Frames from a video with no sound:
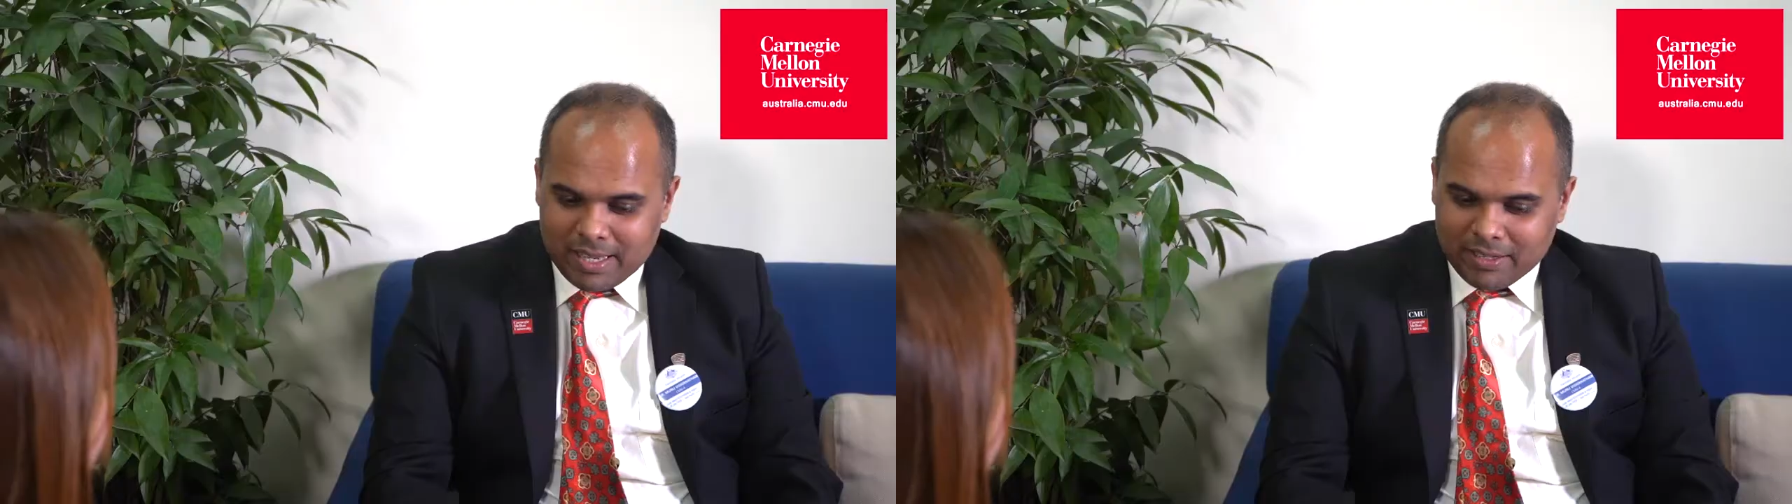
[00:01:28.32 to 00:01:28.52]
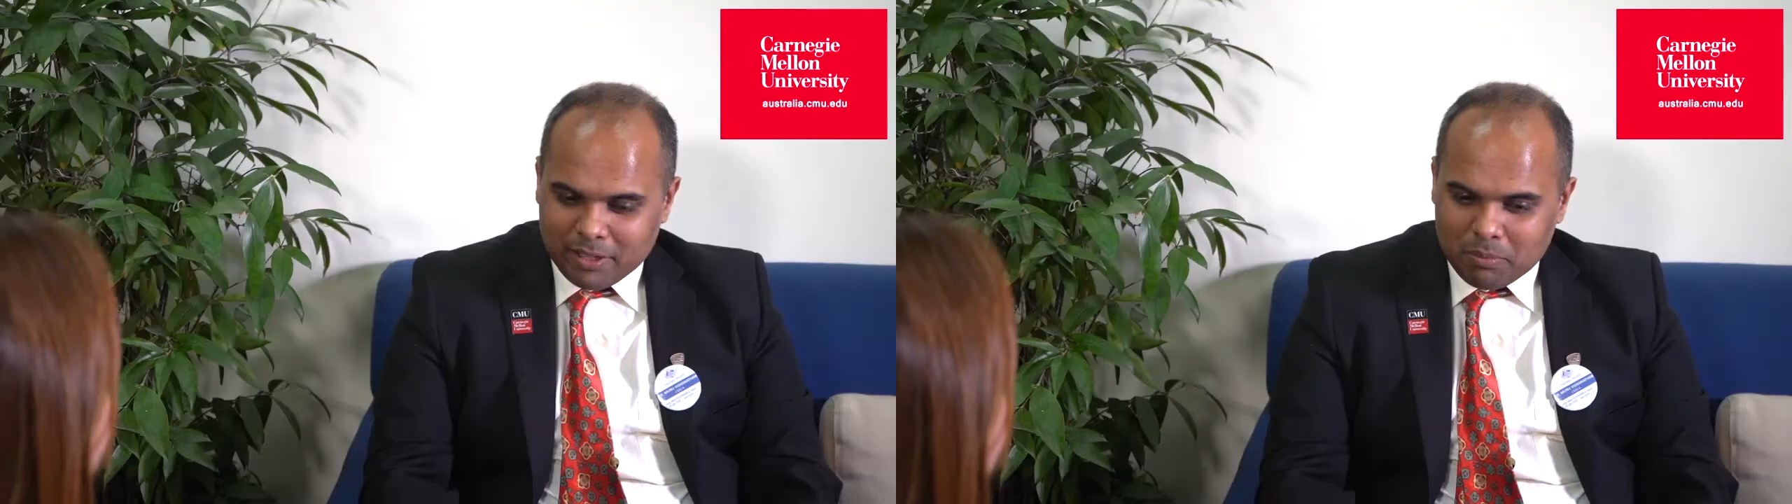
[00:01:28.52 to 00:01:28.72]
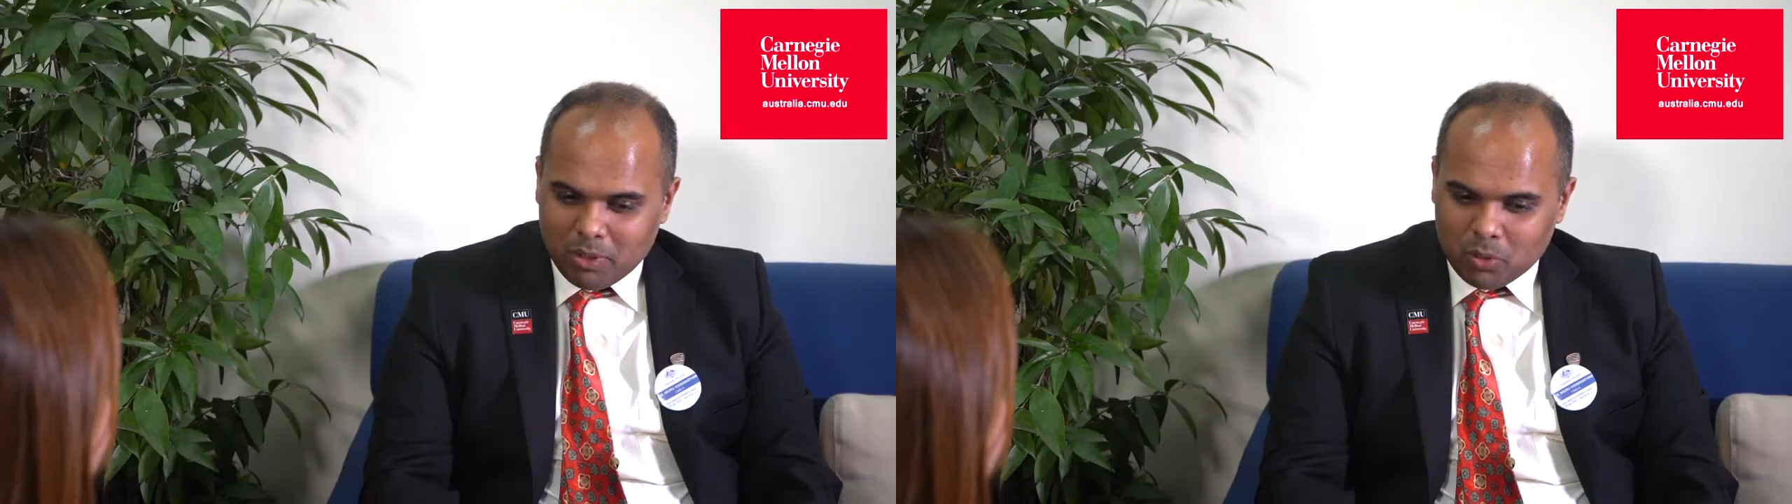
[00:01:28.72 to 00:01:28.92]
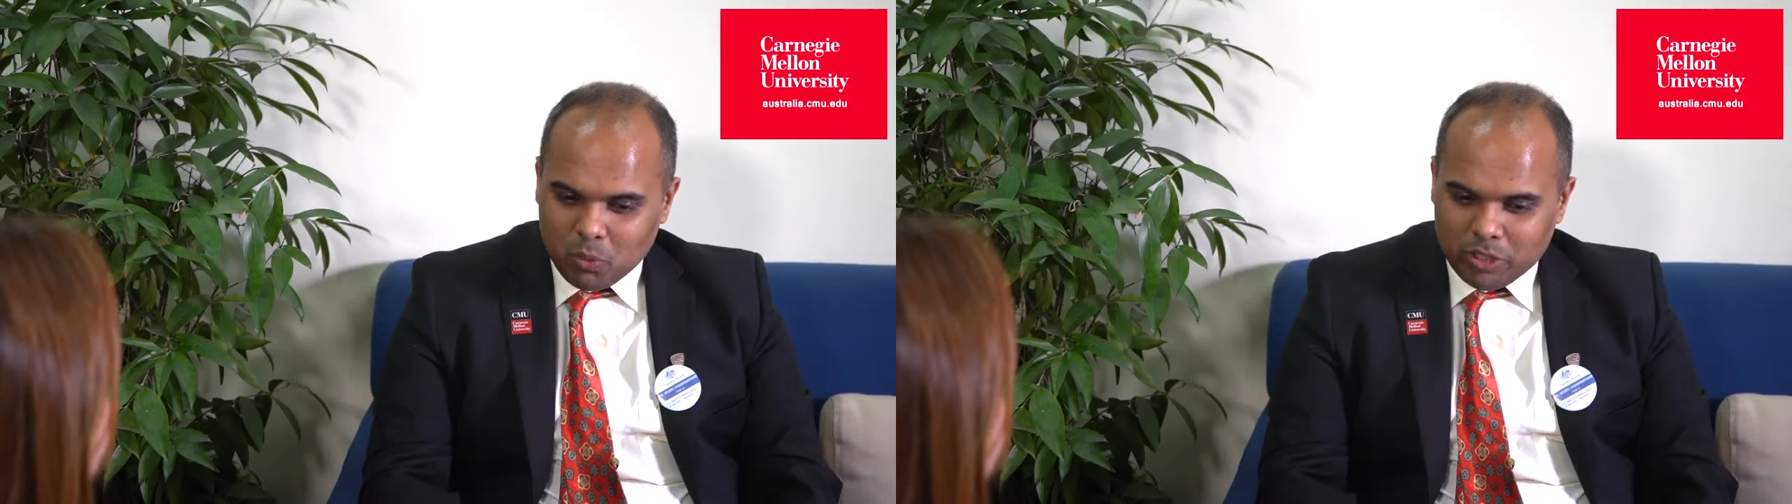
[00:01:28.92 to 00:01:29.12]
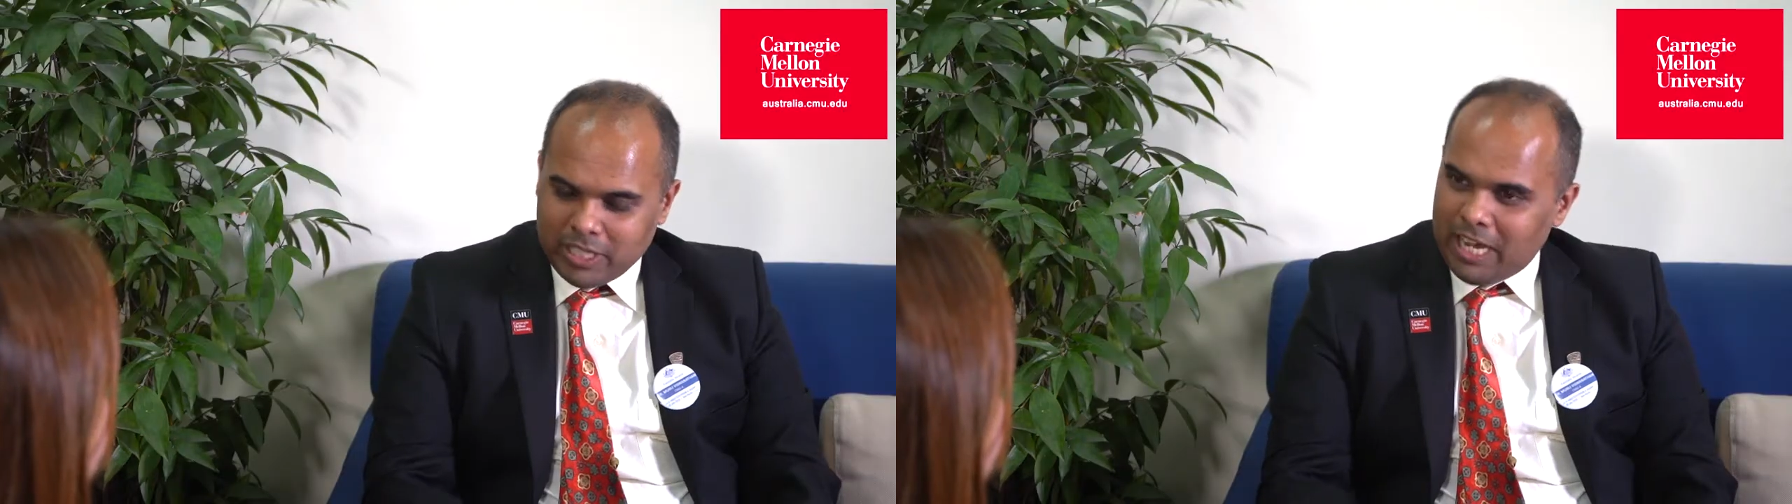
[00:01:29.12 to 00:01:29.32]
excited
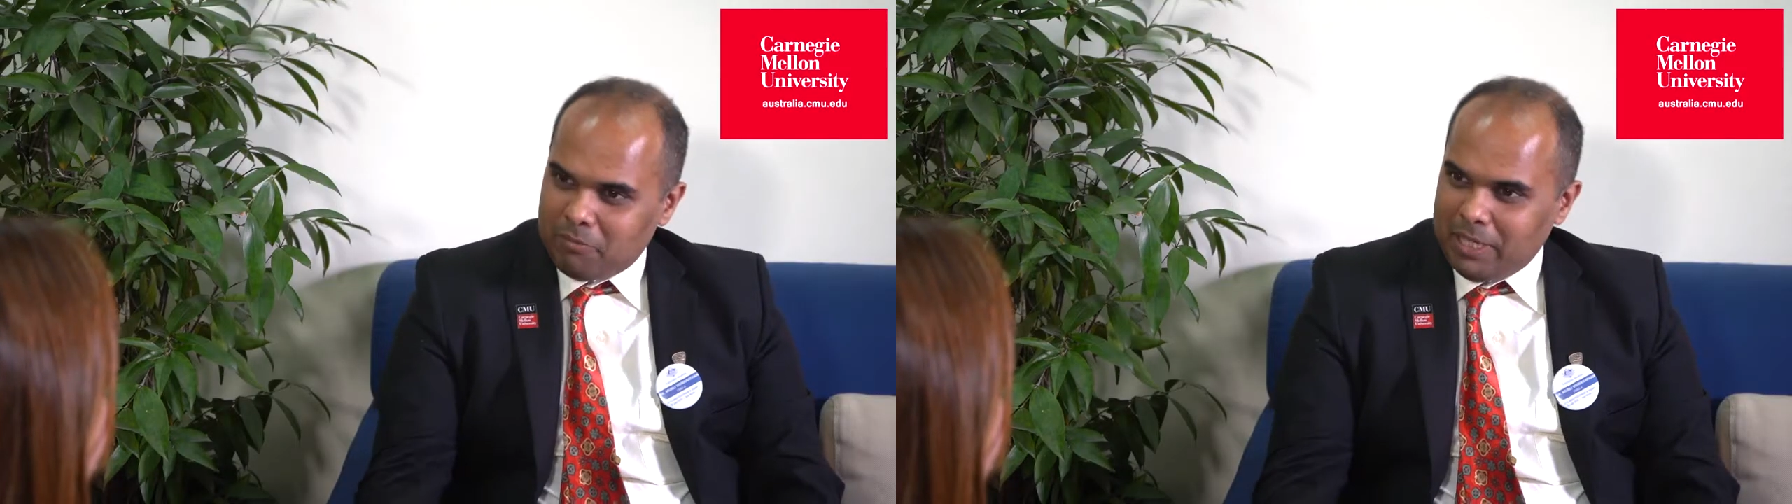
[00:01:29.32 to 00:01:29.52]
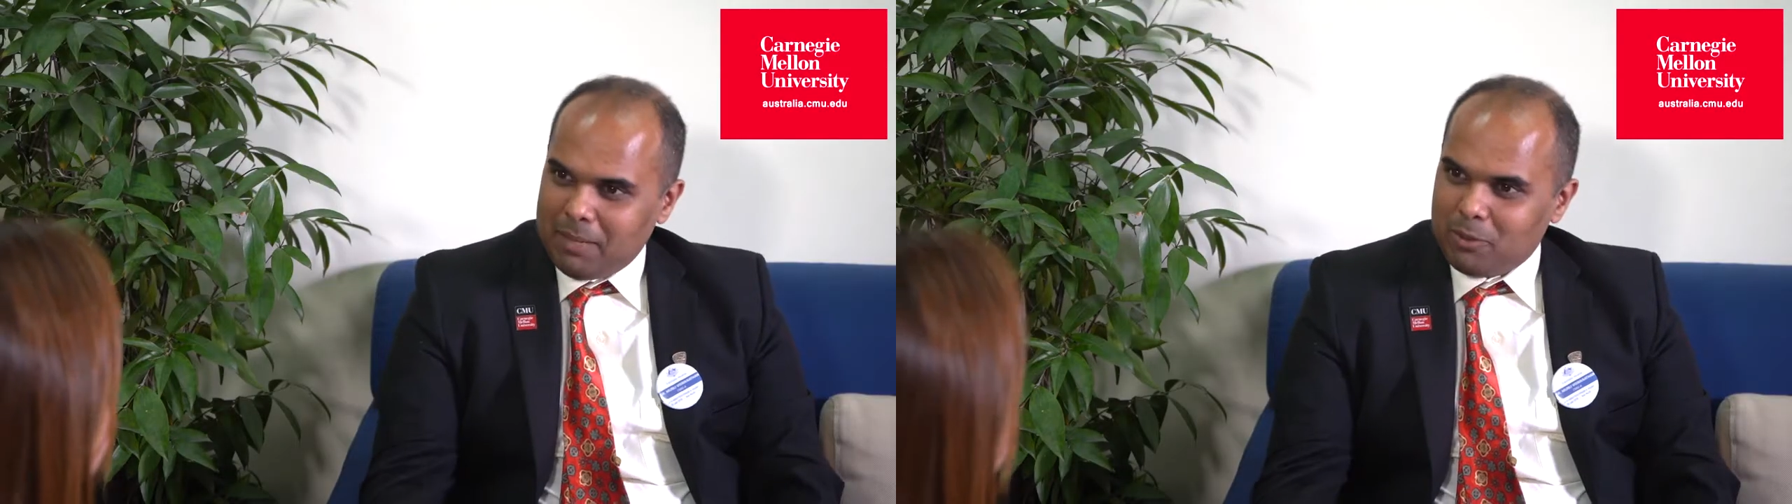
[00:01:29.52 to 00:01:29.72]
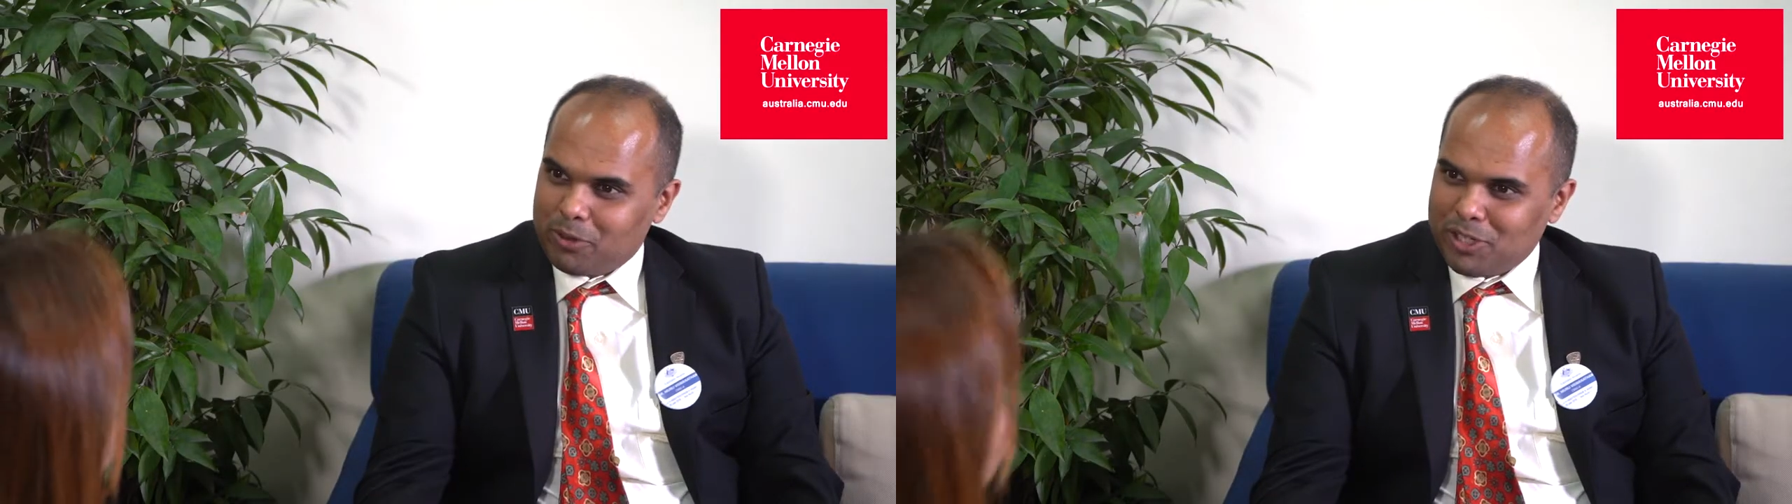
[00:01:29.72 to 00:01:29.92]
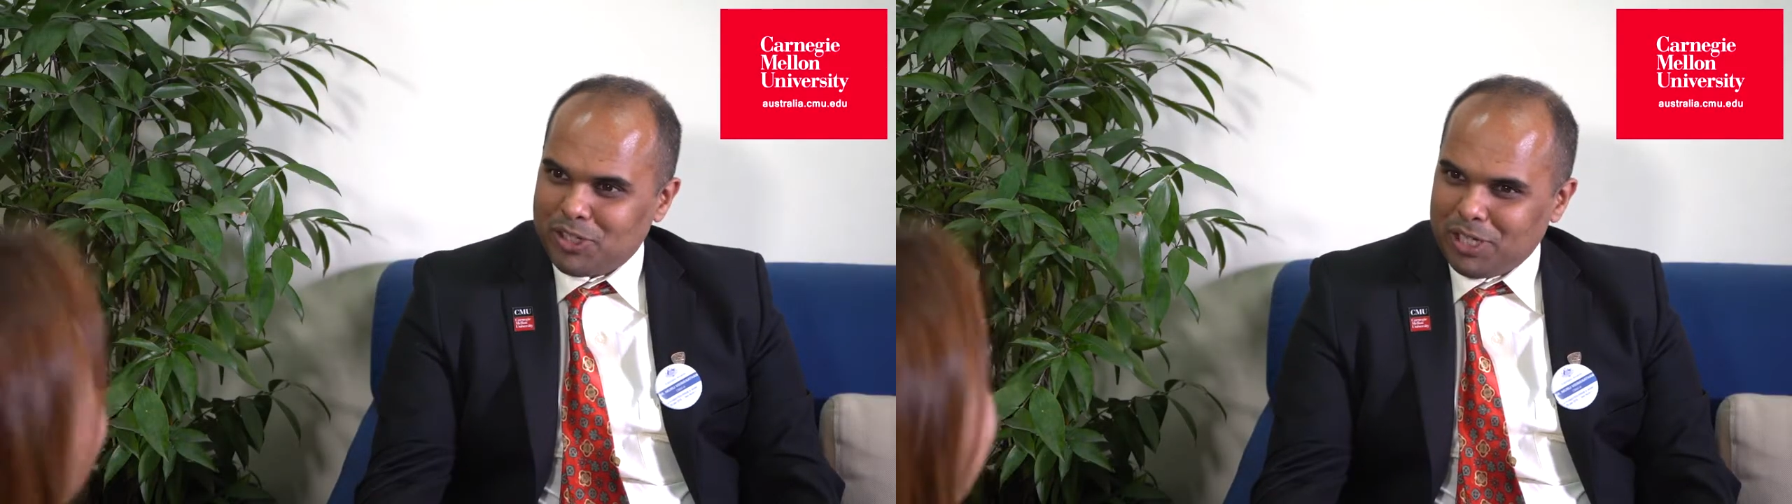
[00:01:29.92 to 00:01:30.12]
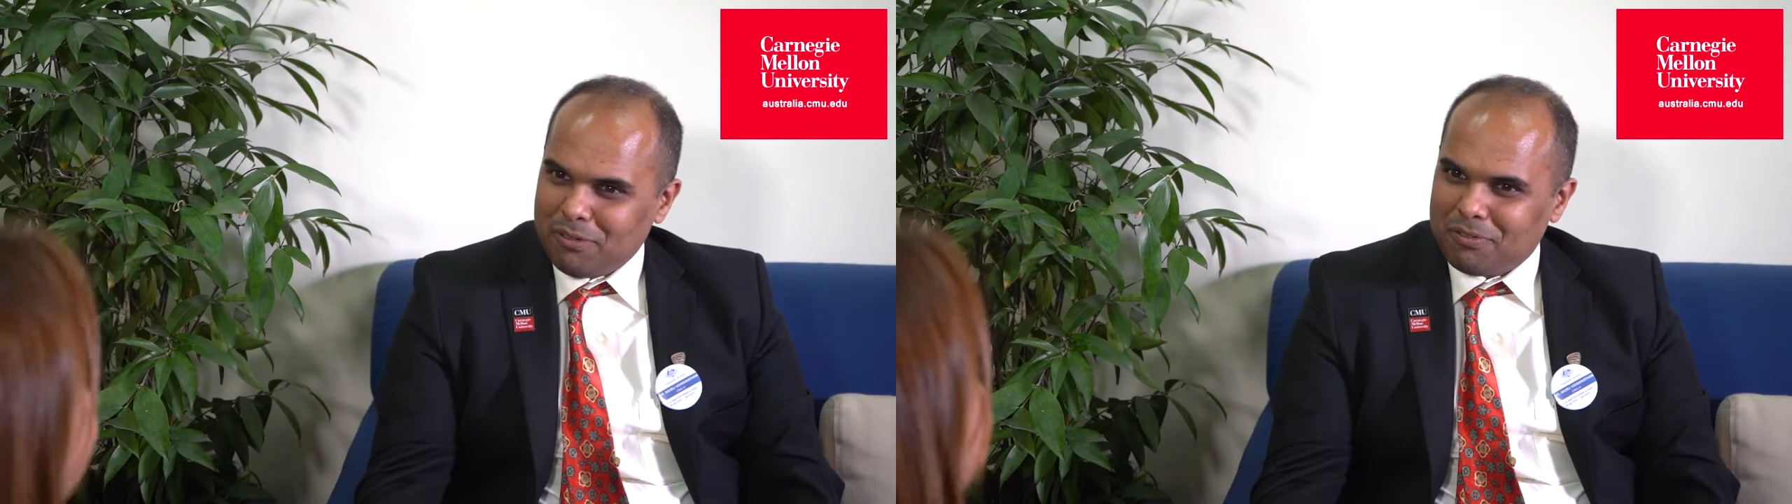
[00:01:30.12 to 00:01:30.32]
about what they have been able to
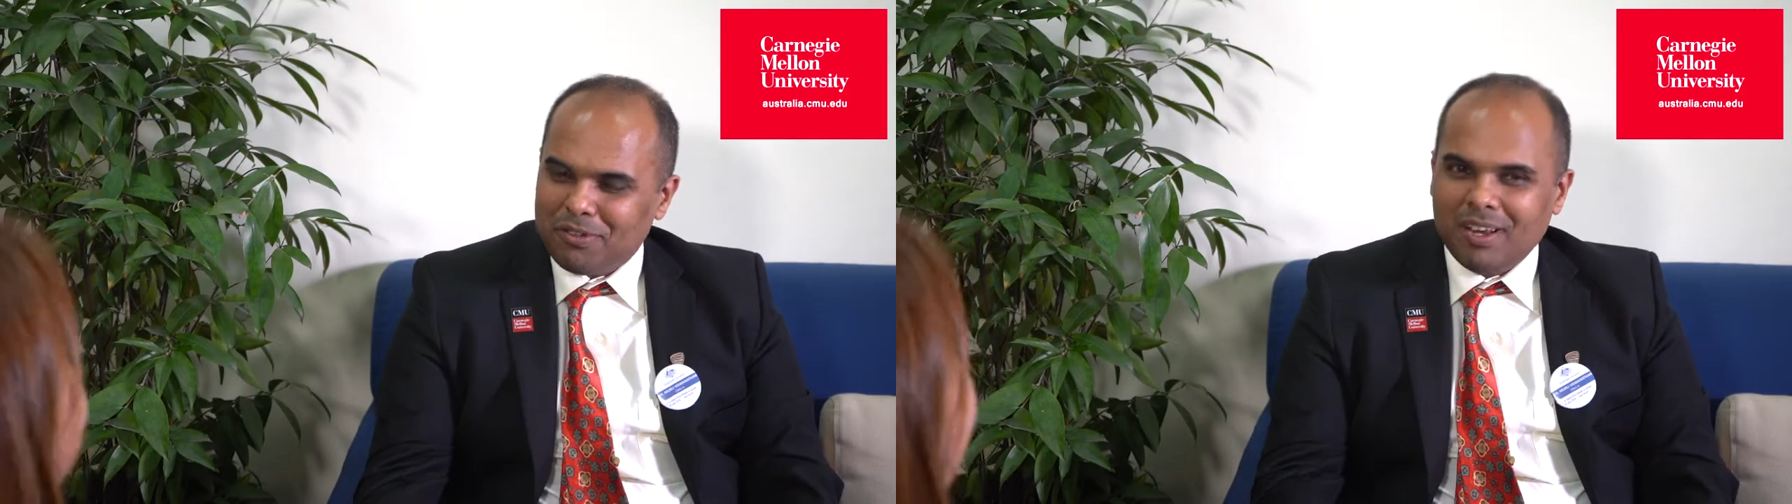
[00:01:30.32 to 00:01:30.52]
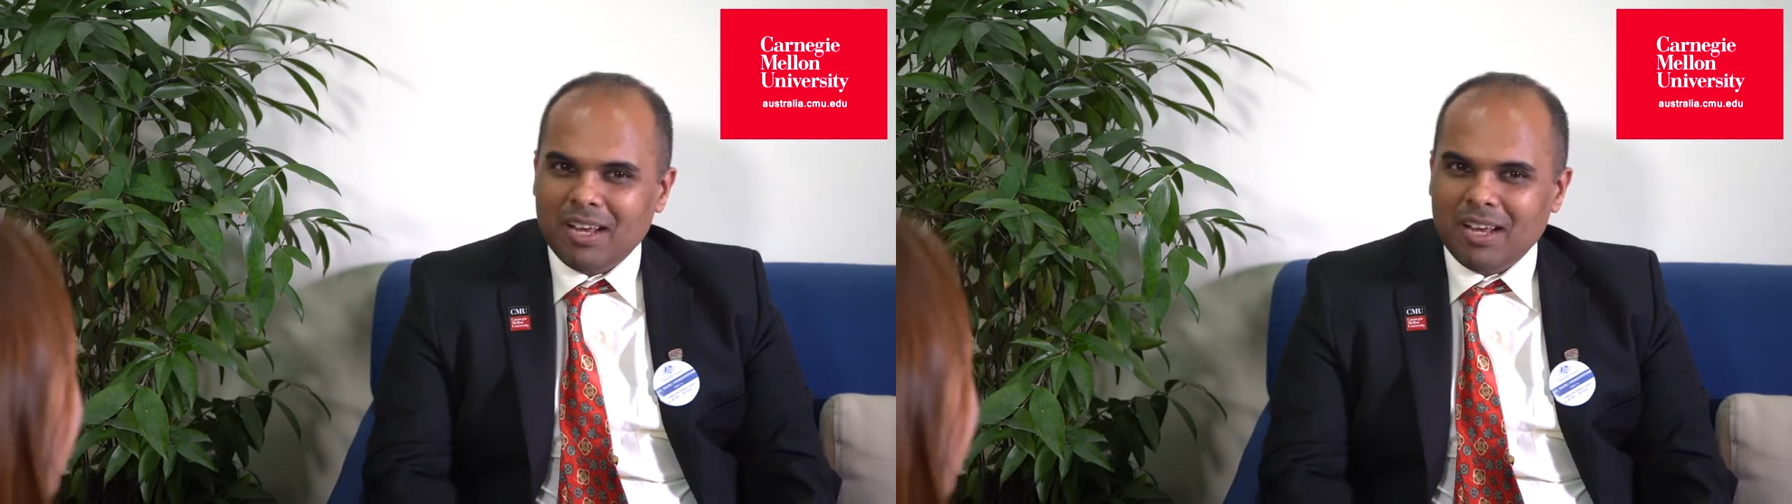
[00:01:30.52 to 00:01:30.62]
achieve